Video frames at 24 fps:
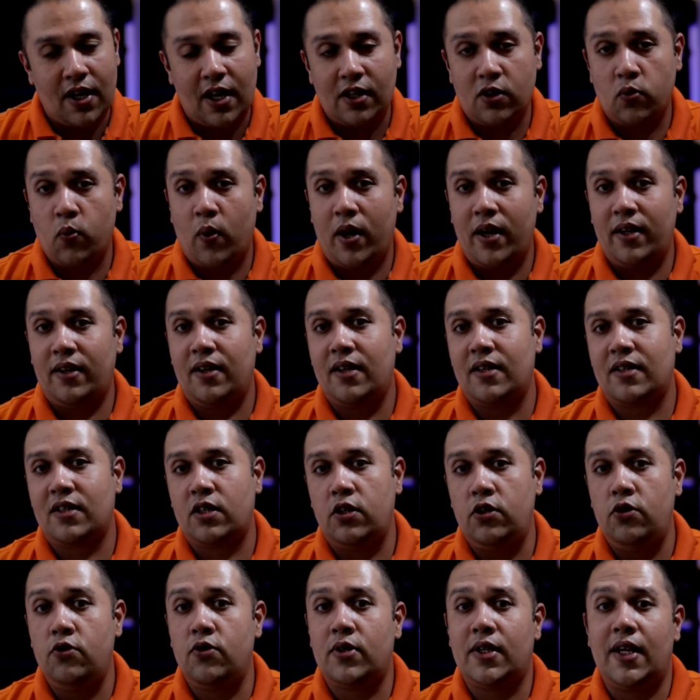That's why
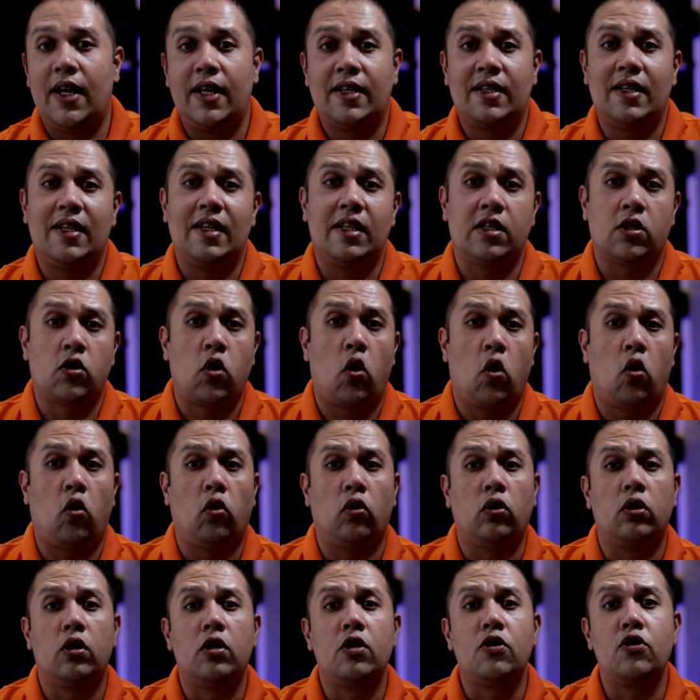this newsletter is
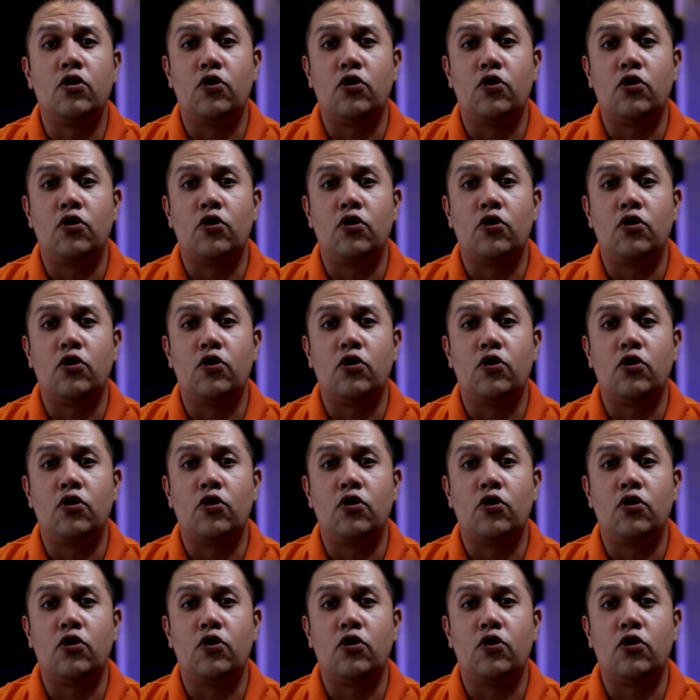called